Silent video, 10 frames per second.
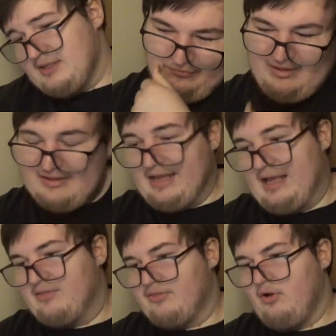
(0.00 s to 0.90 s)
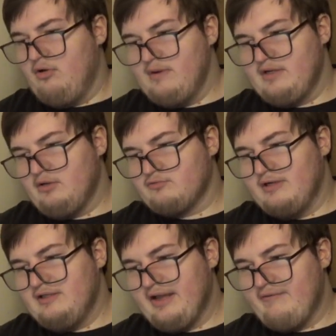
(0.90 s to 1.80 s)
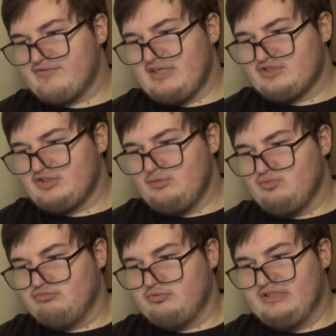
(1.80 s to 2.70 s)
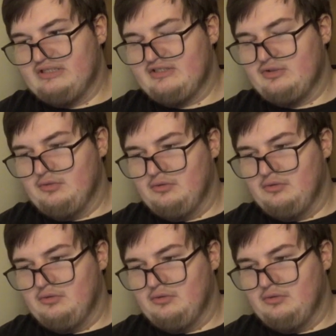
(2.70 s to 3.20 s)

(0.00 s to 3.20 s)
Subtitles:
Relicanth! Oh my god, Relicanth's actually really cool.